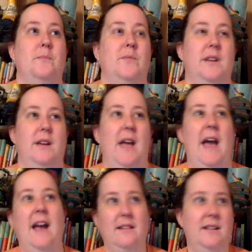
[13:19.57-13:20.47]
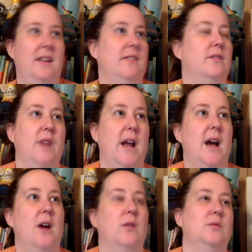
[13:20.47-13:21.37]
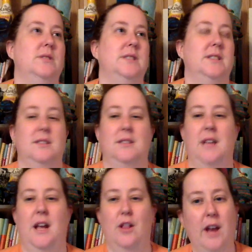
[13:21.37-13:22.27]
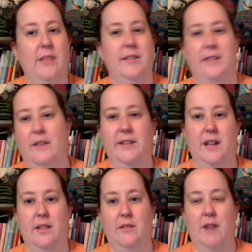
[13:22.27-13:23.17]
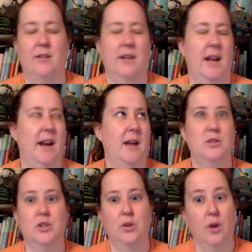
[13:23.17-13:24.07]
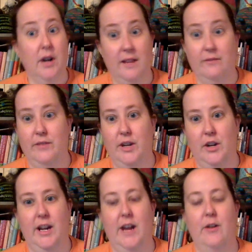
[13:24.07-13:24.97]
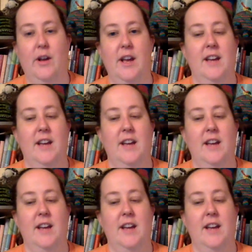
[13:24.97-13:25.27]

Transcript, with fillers: the hat is knit in the round, and a lot of stuff is knit in the round, and I'm sure I can figure it out.